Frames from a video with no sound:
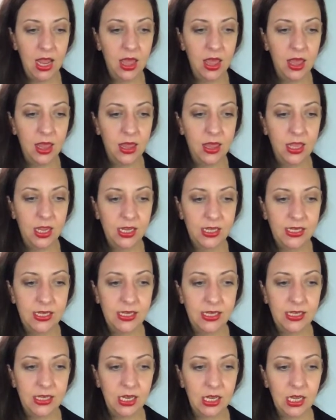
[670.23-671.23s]
This
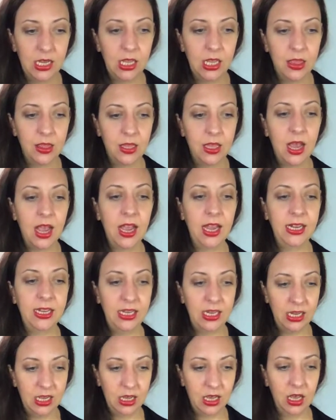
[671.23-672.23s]
is the
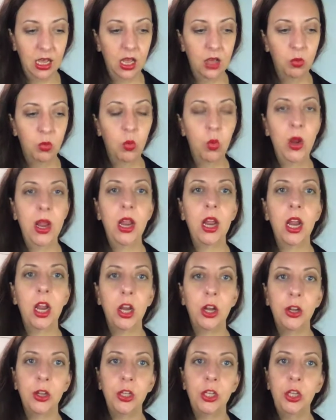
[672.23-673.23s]
idea
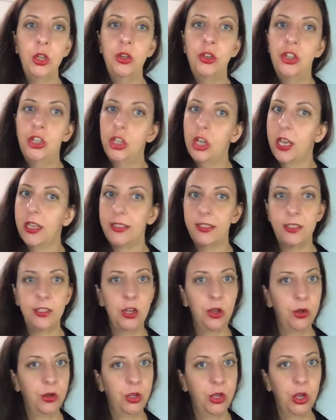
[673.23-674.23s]
where you just
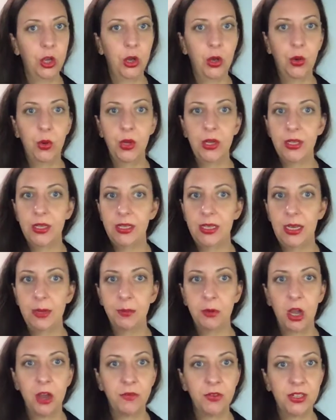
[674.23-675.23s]
don't go into deep
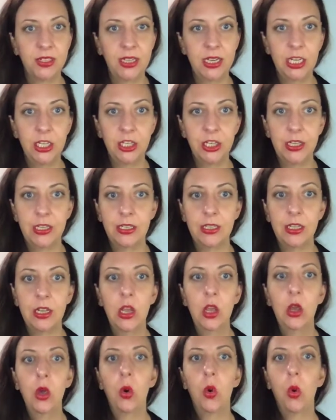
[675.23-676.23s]
conversations
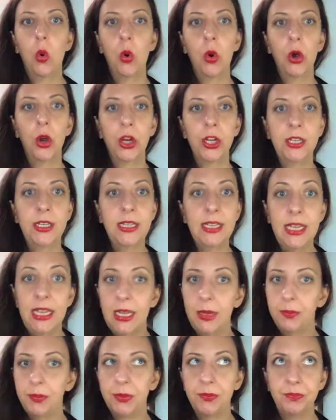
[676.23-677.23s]
or
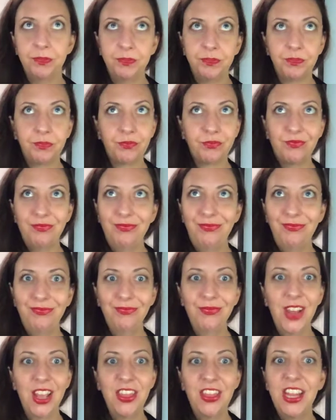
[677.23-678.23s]
deep
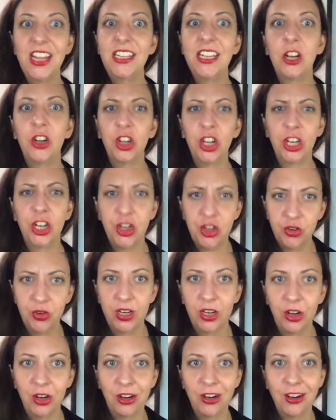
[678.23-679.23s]
things that are going to
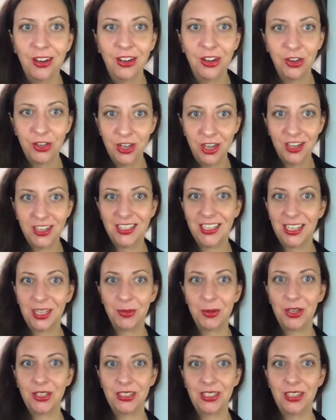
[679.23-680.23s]
trigger your toxic
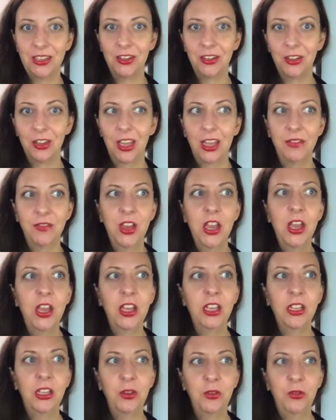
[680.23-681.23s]
person in your life.
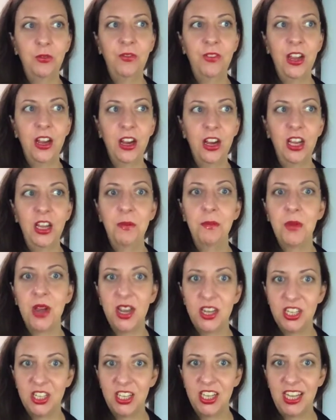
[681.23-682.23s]
You very
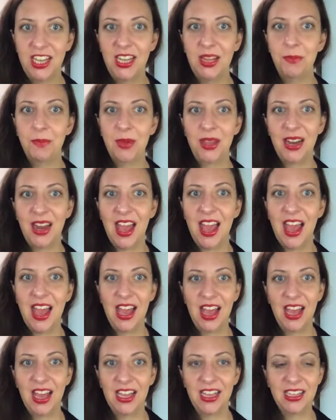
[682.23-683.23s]
much keep it
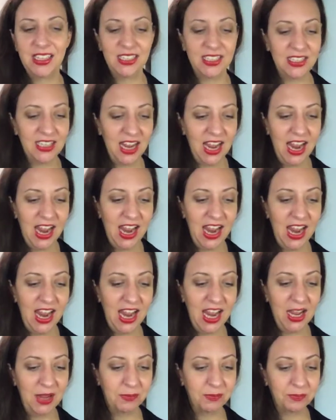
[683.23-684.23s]
as
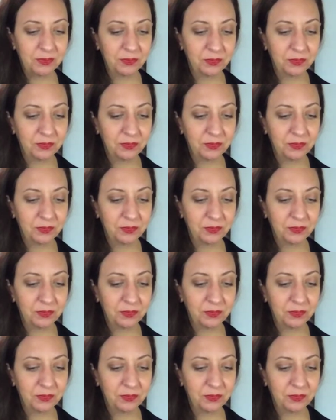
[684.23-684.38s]
a,